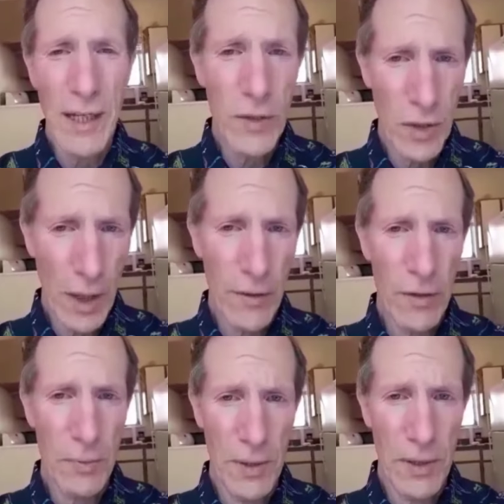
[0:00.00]
each
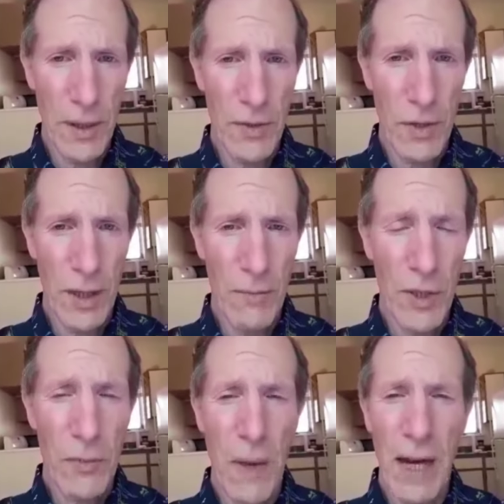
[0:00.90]
other's position
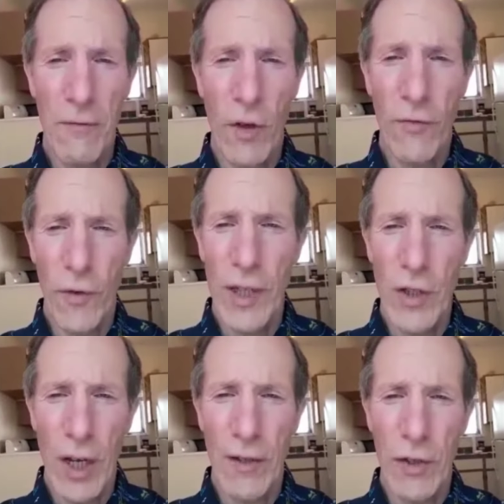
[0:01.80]
and respectful for
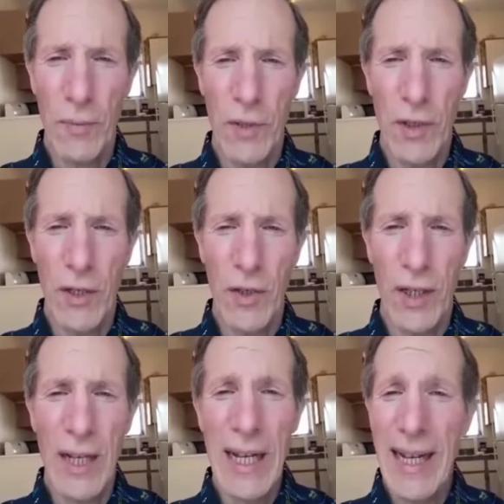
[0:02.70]
each other's
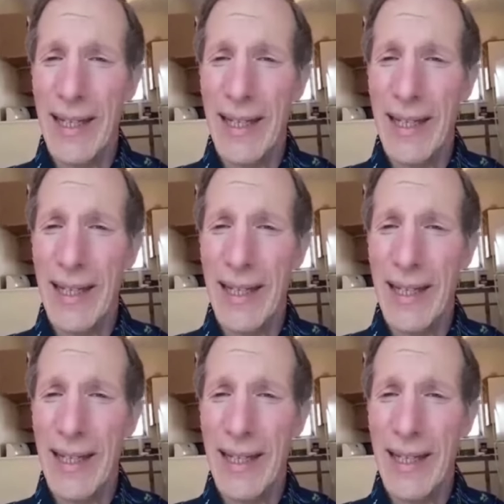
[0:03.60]
position.